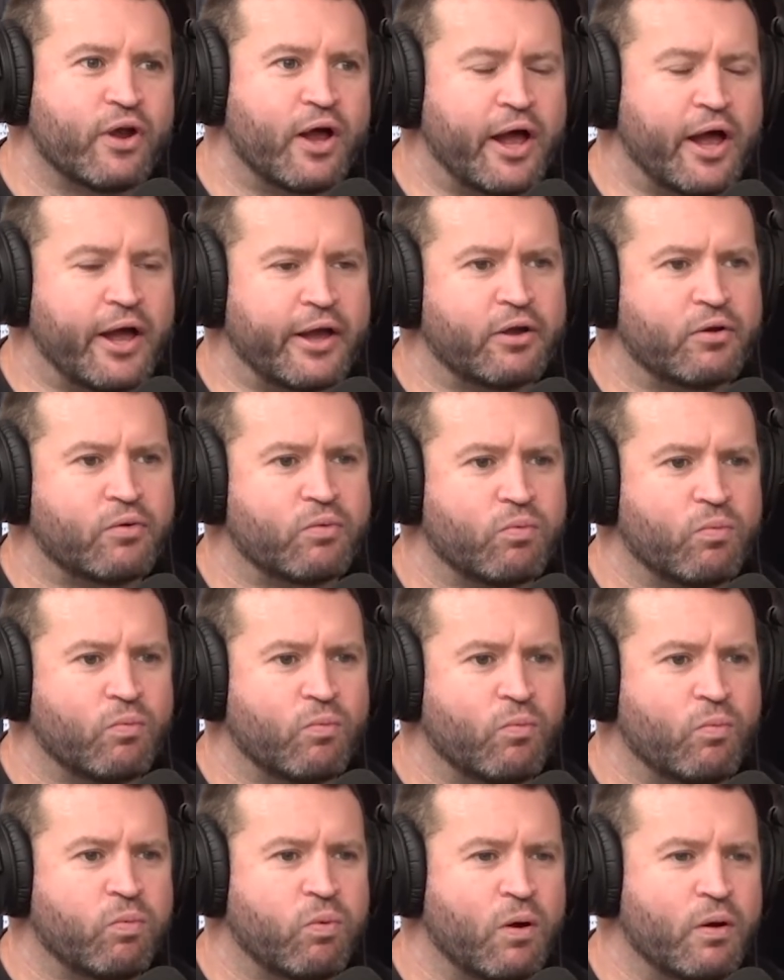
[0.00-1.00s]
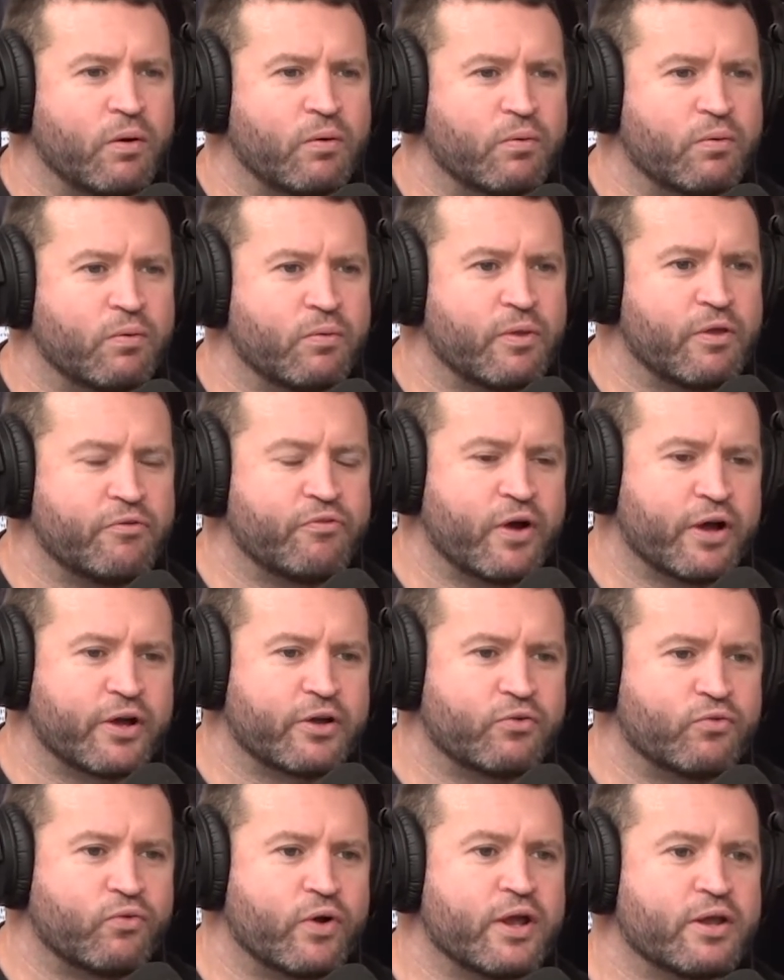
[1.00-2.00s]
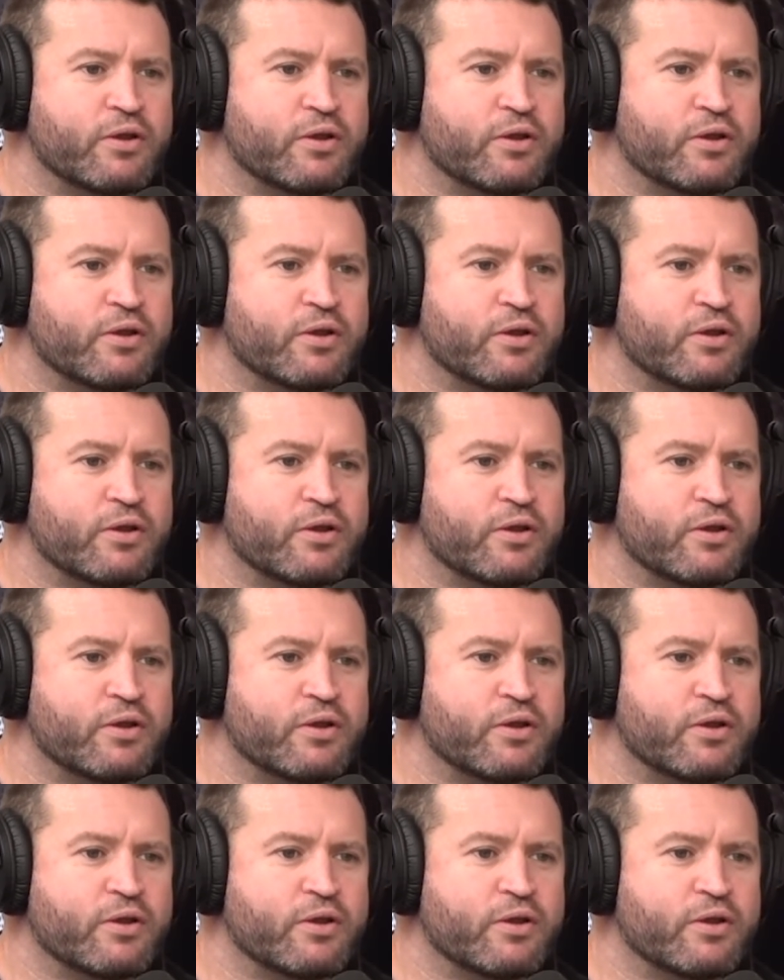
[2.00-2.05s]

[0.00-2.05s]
like, what if I could